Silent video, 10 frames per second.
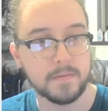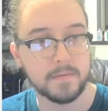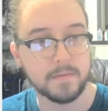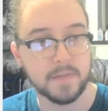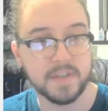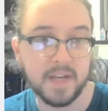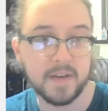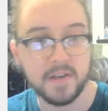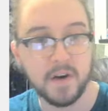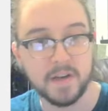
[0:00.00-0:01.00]
Right, so now
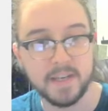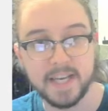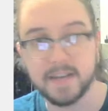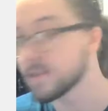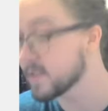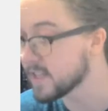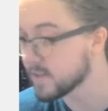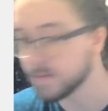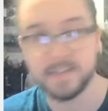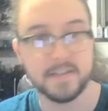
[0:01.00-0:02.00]
it's a hard encounter, and
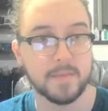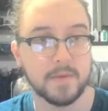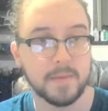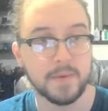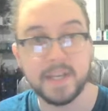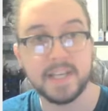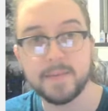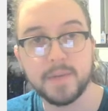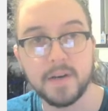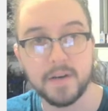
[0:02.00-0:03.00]
that's reasonable, but we could
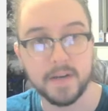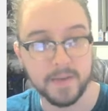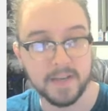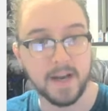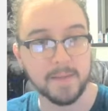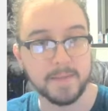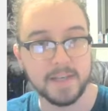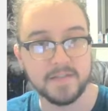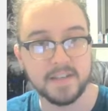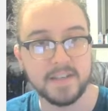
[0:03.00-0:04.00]
keep going, right? We can
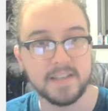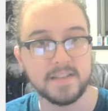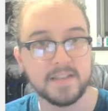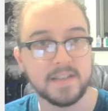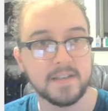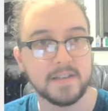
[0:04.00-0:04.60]
optimize very easily here.